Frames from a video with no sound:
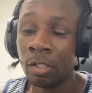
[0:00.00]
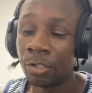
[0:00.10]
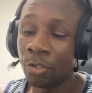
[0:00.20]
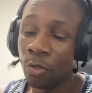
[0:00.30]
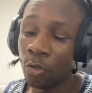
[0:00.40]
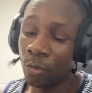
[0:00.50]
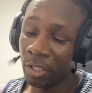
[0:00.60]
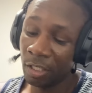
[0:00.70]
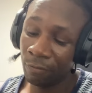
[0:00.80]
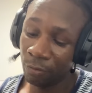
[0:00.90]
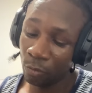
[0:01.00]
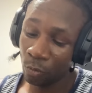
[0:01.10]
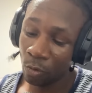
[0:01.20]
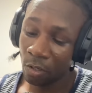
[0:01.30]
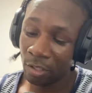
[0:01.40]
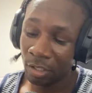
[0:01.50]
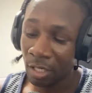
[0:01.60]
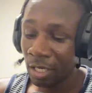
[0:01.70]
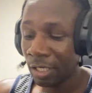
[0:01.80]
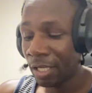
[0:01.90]
So if you are
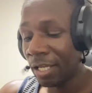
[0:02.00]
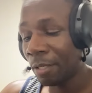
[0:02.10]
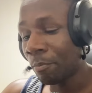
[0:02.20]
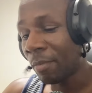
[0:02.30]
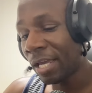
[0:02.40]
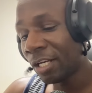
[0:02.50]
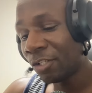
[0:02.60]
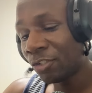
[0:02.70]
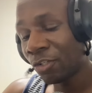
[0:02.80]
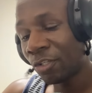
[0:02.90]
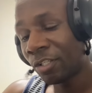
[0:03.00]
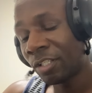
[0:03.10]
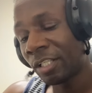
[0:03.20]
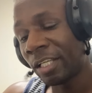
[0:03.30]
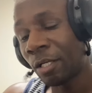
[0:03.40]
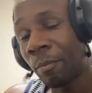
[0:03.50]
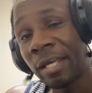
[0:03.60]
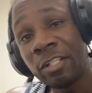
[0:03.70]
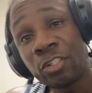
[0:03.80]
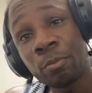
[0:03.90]
not a manager in a
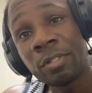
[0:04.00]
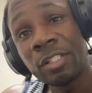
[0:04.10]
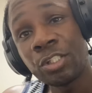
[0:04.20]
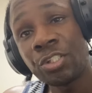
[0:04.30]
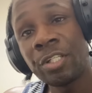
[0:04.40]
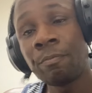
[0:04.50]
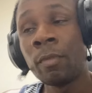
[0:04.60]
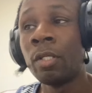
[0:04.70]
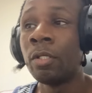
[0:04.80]
manager position,